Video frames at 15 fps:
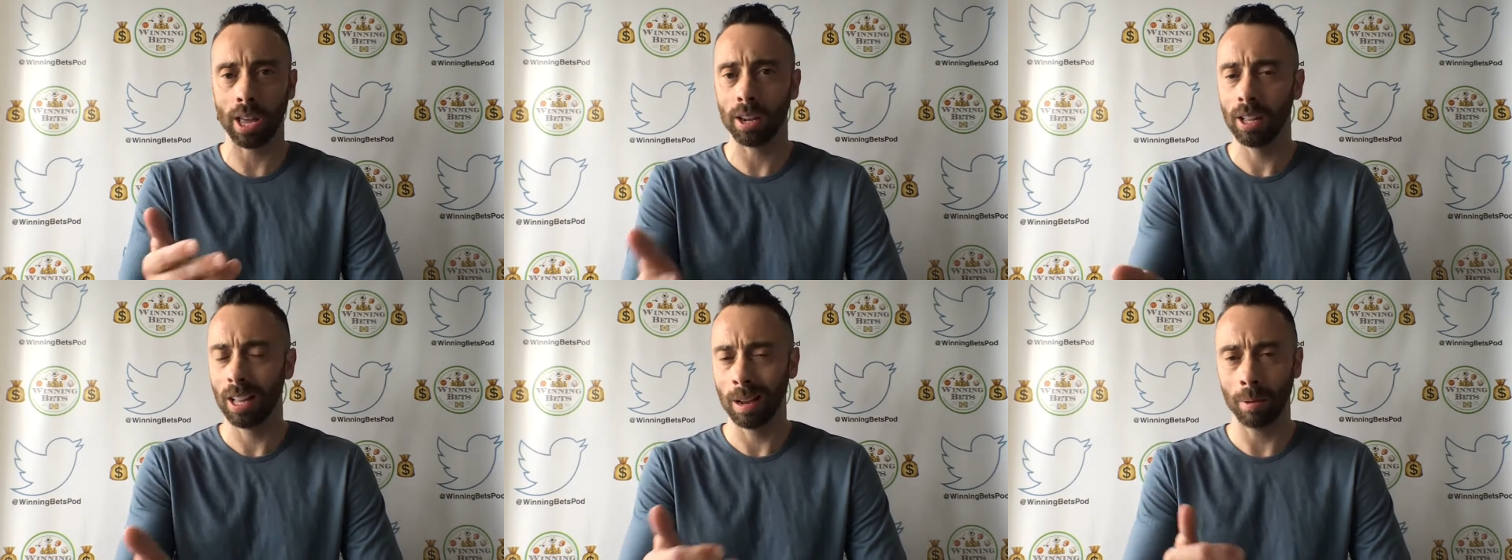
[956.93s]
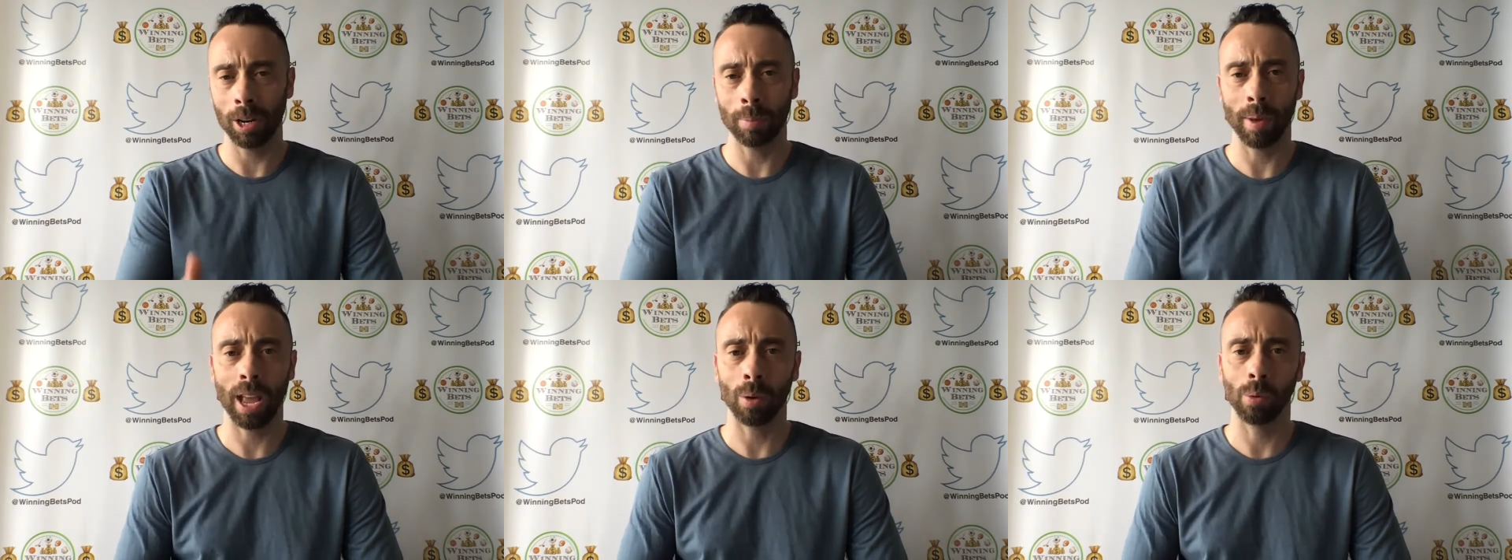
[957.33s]
I mean, the
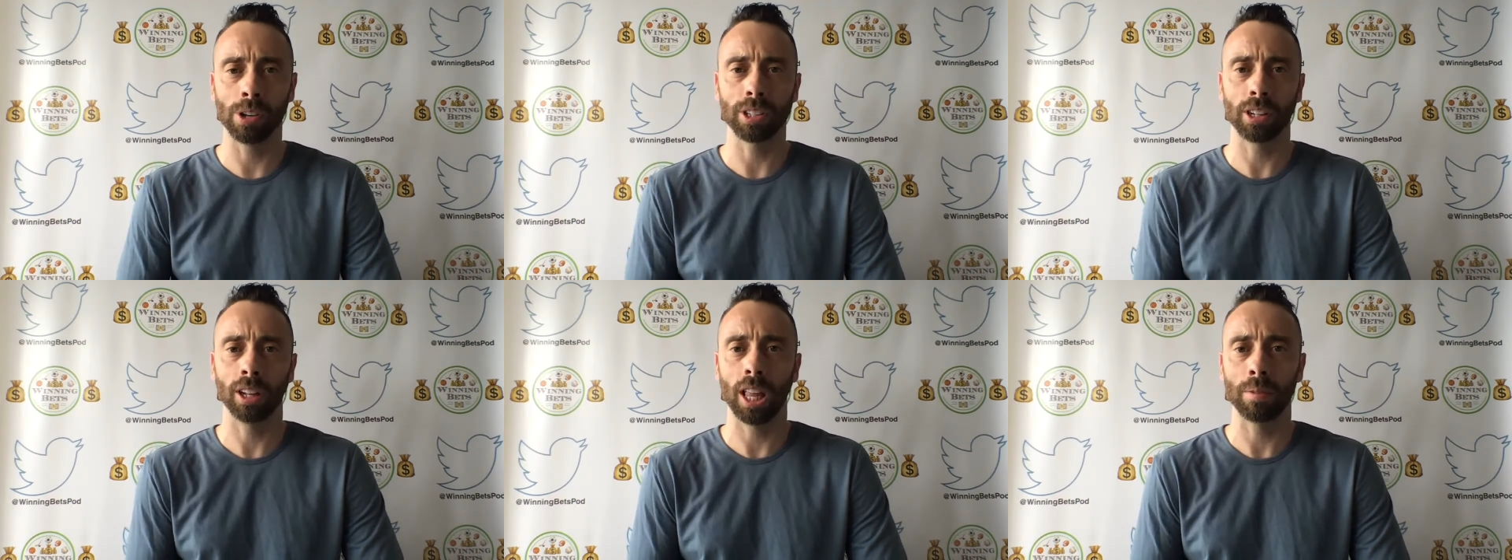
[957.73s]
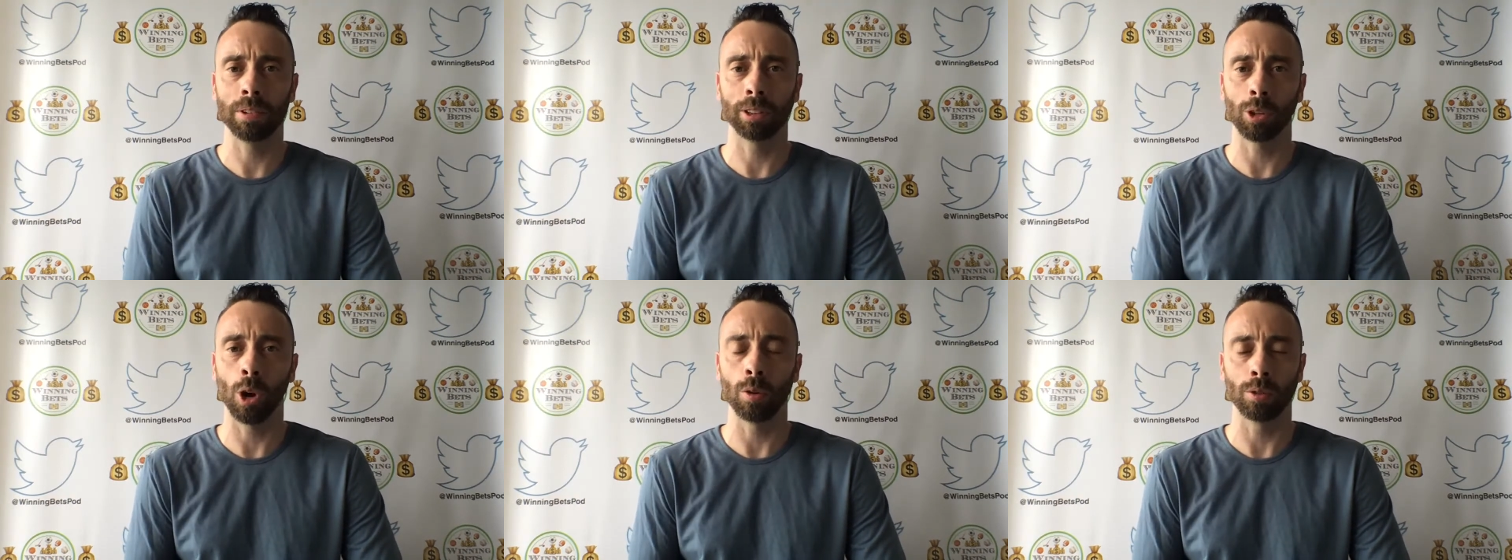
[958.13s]
man was an
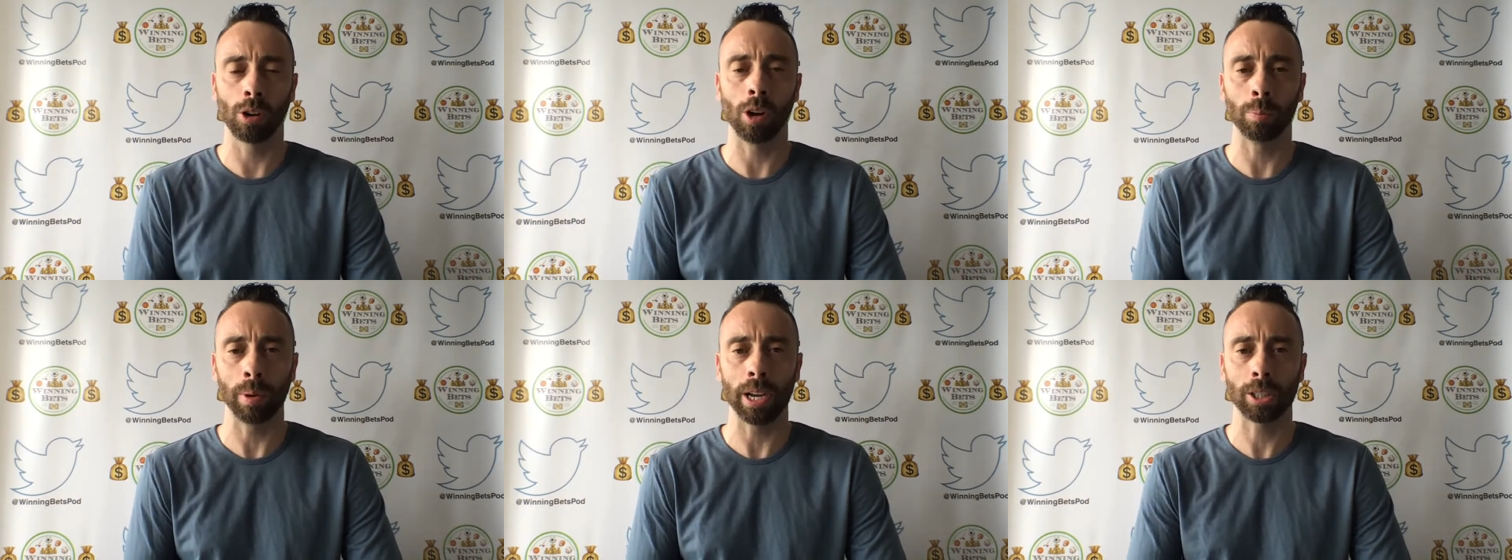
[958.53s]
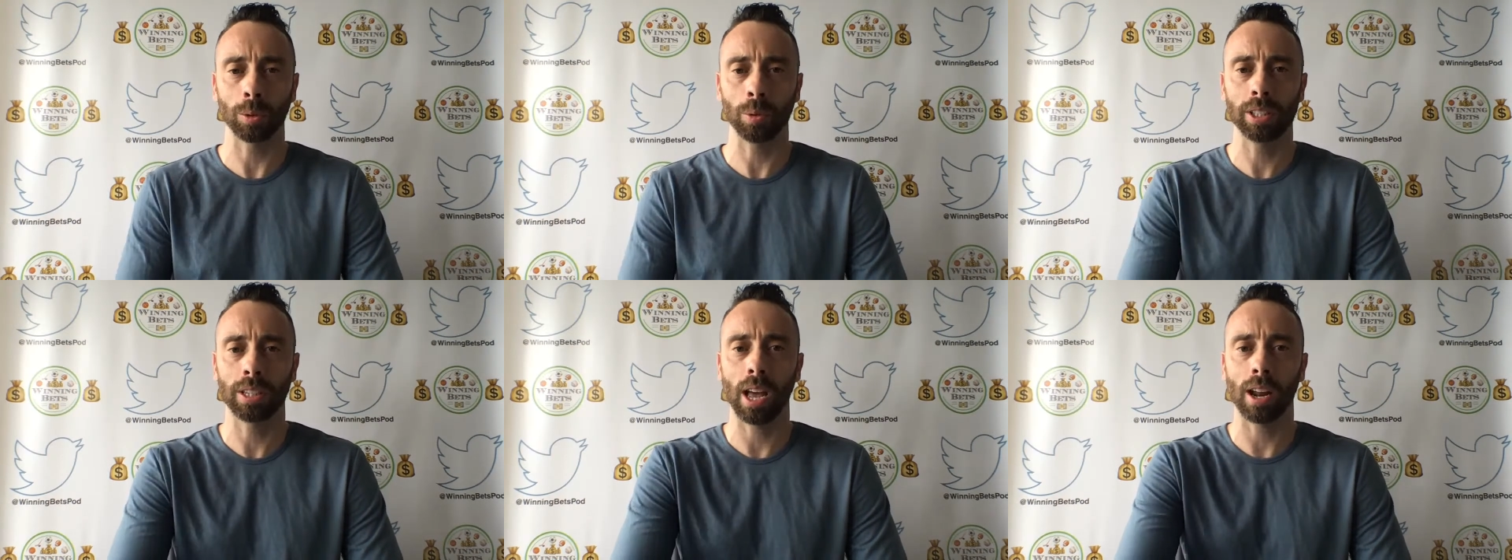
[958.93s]
11th overall pick, so
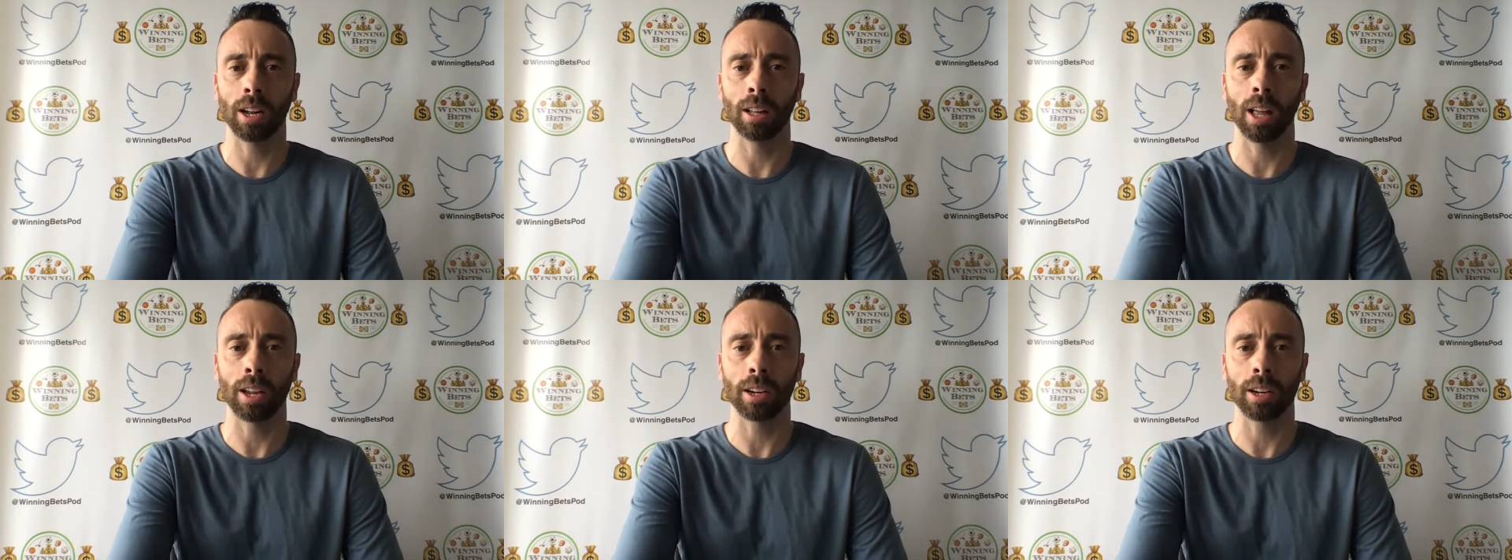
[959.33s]
he's got a lot